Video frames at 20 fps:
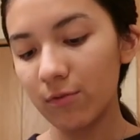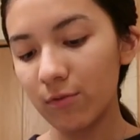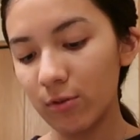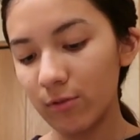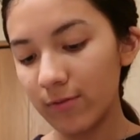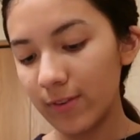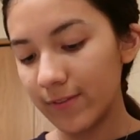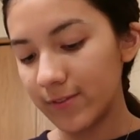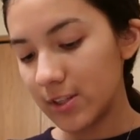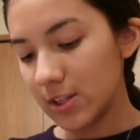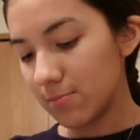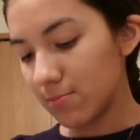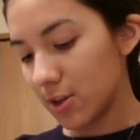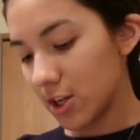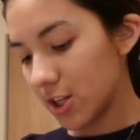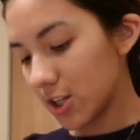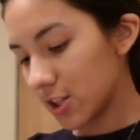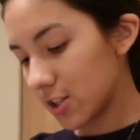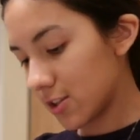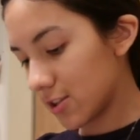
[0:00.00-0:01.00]
on for 15
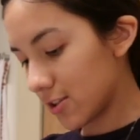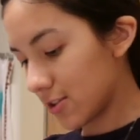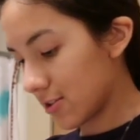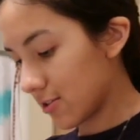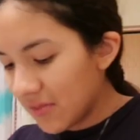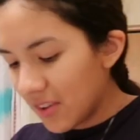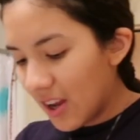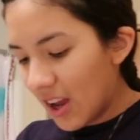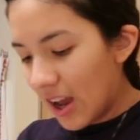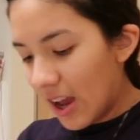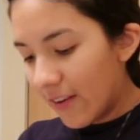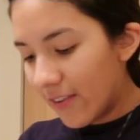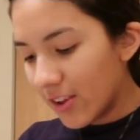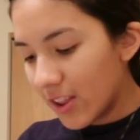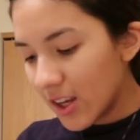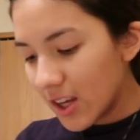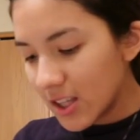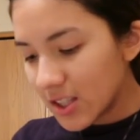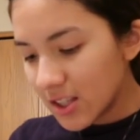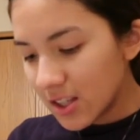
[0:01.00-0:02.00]
minutes. I
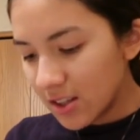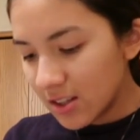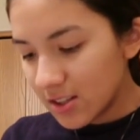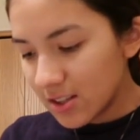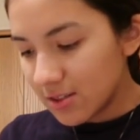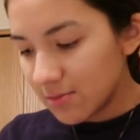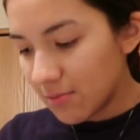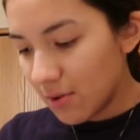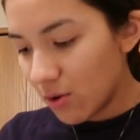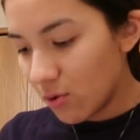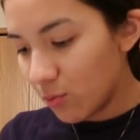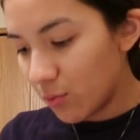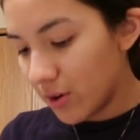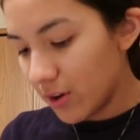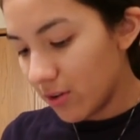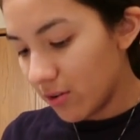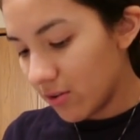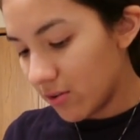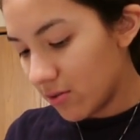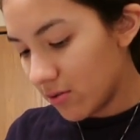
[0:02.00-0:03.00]
feel like it's gonna smell
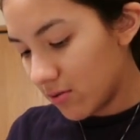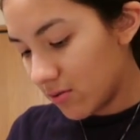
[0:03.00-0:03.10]
weird.